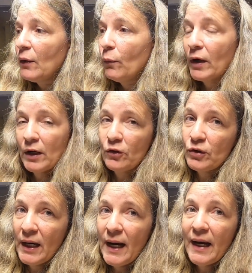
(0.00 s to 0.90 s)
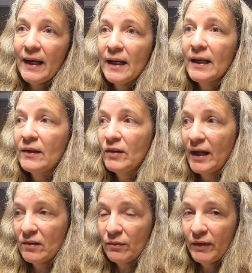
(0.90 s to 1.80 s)
We're gonna try to
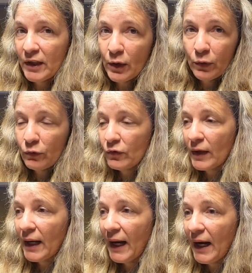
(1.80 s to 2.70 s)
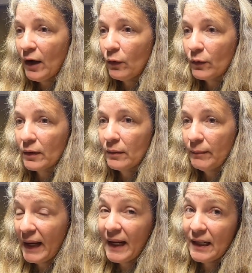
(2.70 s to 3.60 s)
get some videos out,
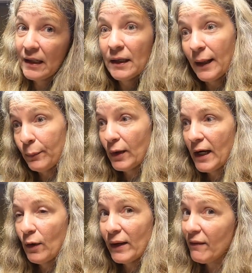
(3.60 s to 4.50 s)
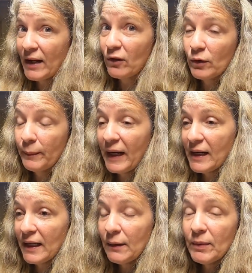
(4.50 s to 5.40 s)
made, and put out. We haven't actually made
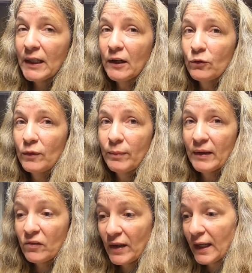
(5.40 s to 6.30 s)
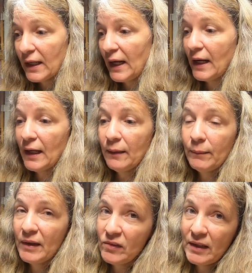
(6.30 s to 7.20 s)
any because we've been sick and
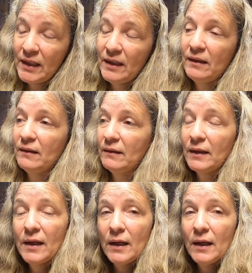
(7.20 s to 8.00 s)
busy and